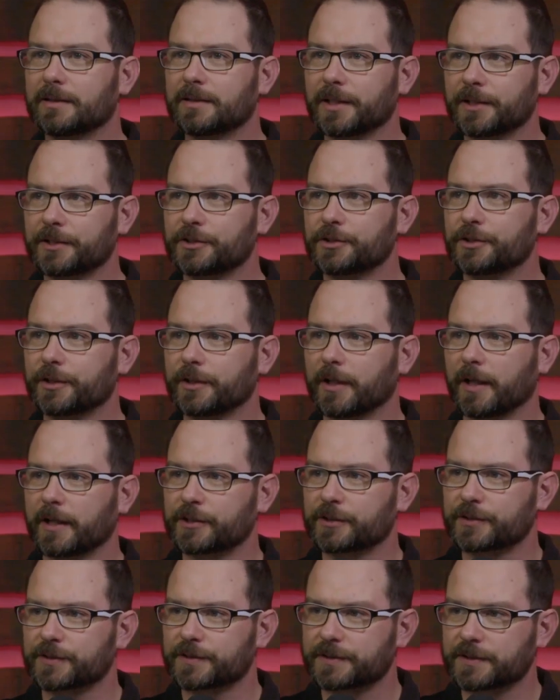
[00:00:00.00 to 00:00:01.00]
get your
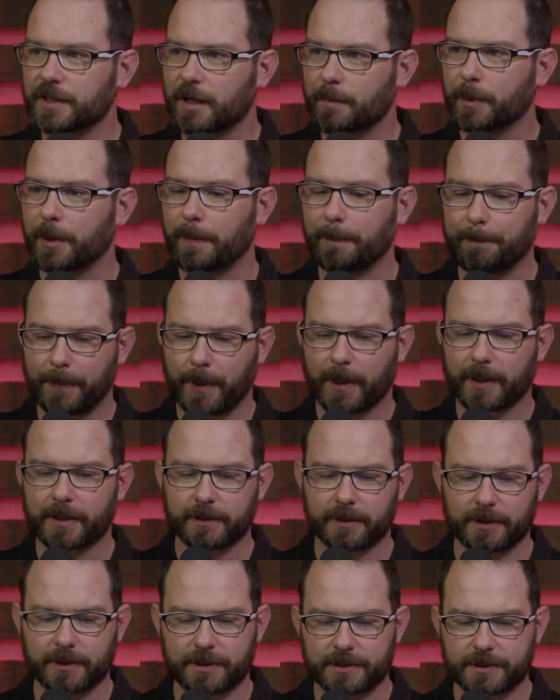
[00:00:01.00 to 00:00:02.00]
summer bucket
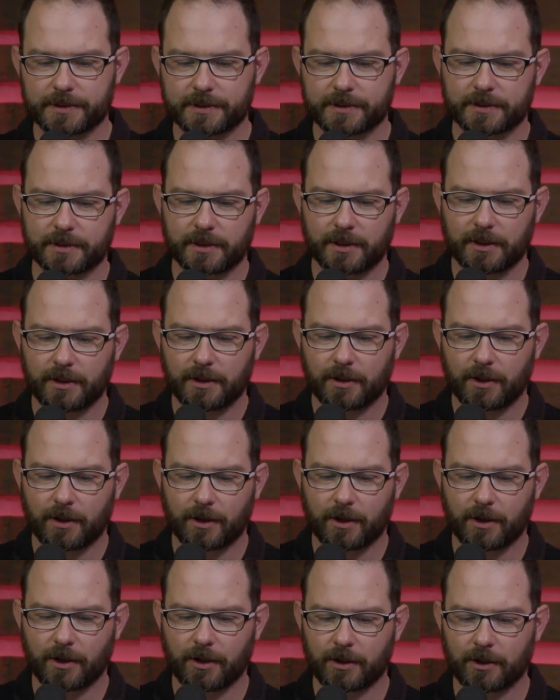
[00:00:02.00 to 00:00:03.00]
list
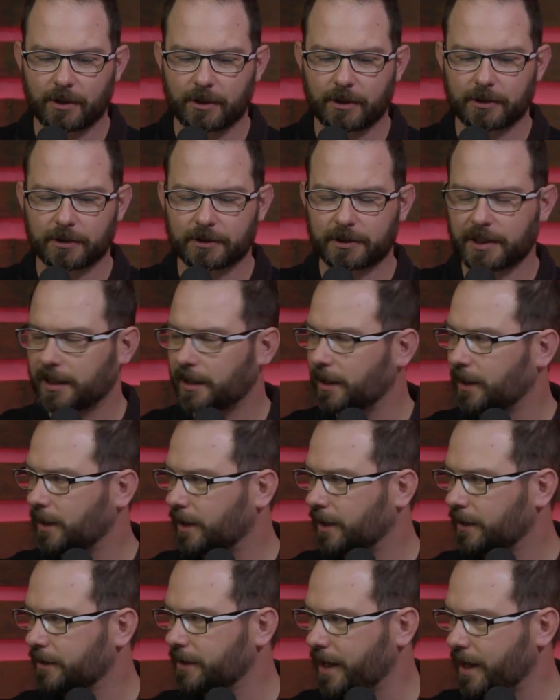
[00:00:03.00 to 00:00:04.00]
all
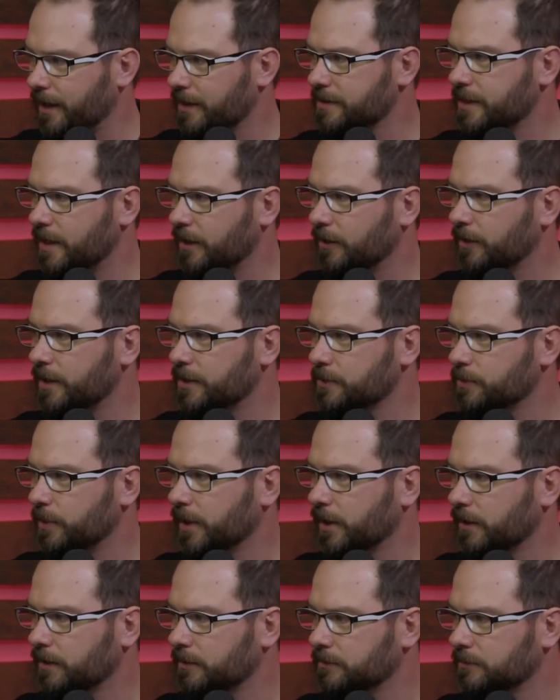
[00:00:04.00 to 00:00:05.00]
knocked out last
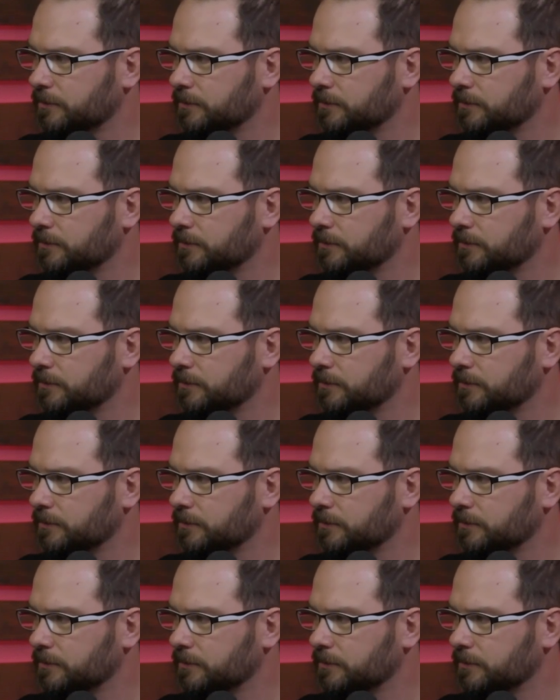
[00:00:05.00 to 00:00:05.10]
weekend?